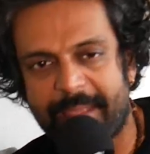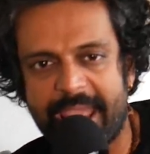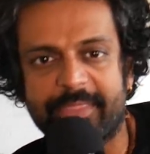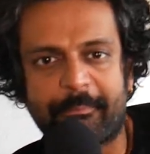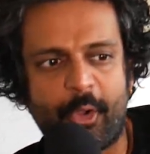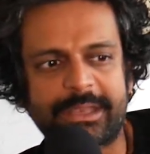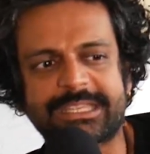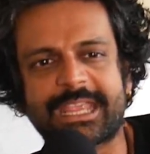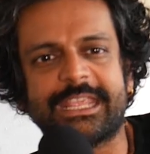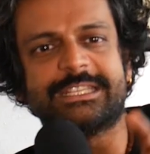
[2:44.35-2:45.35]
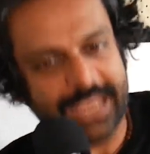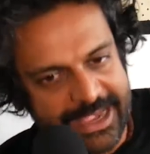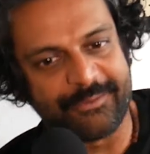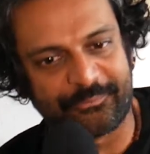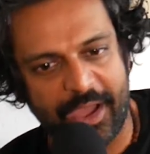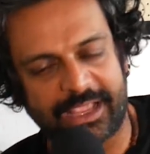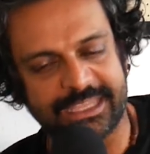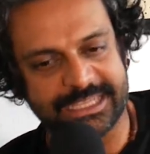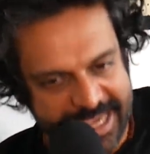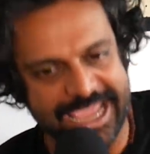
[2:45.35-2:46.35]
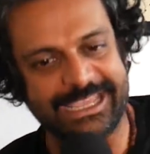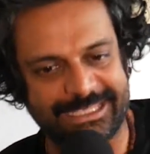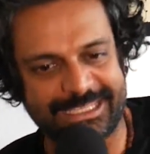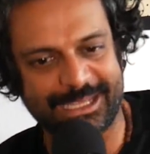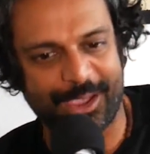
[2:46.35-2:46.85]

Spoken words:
man, the point is that he didn't fuck his niece,